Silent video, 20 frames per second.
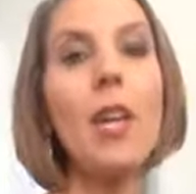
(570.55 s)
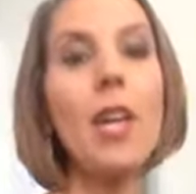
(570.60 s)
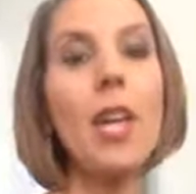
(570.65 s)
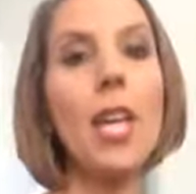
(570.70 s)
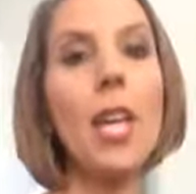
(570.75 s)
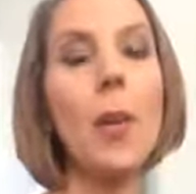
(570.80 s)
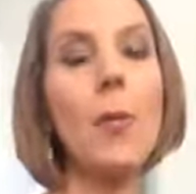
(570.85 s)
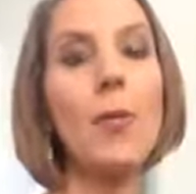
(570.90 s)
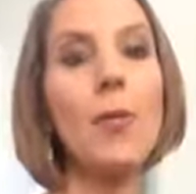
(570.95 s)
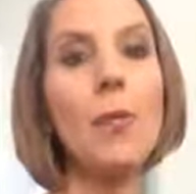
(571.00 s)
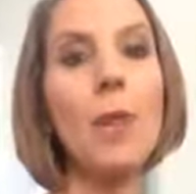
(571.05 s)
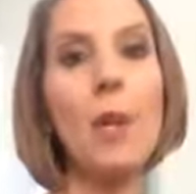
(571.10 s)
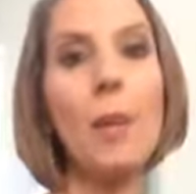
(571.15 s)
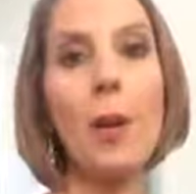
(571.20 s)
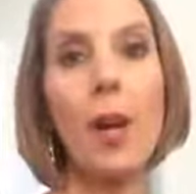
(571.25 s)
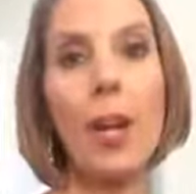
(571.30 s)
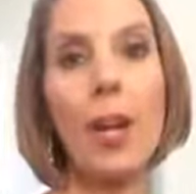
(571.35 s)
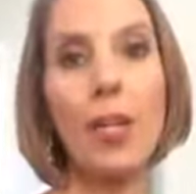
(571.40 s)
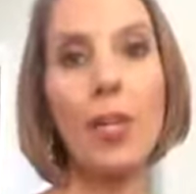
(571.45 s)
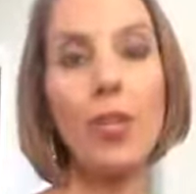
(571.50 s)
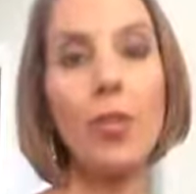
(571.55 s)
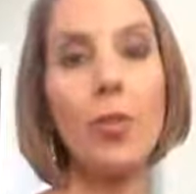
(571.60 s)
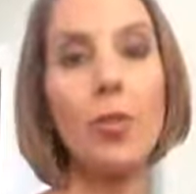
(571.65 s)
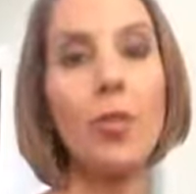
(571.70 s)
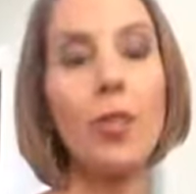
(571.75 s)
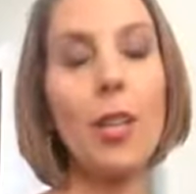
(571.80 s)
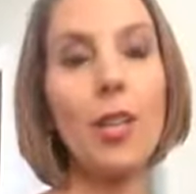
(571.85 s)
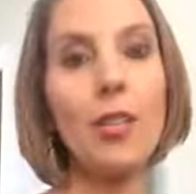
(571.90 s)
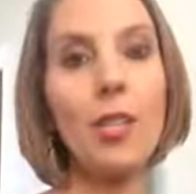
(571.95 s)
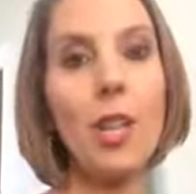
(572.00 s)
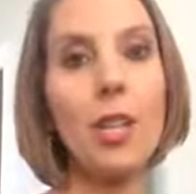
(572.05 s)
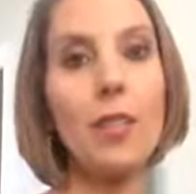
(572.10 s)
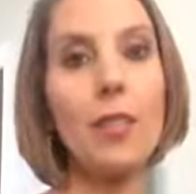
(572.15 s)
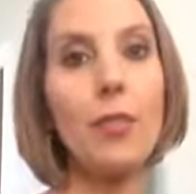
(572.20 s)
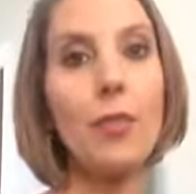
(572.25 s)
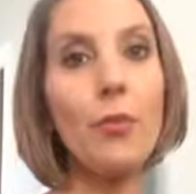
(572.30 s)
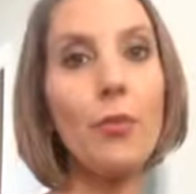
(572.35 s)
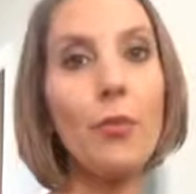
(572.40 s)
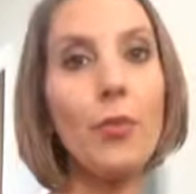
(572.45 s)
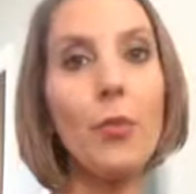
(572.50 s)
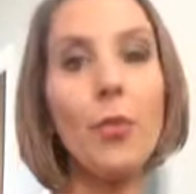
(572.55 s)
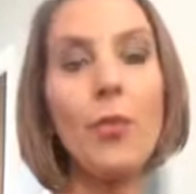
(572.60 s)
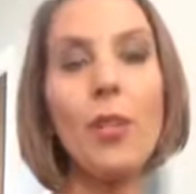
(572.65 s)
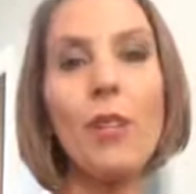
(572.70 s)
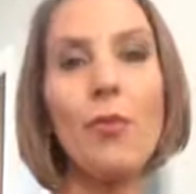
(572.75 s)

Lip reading: It helps my body to digest the food.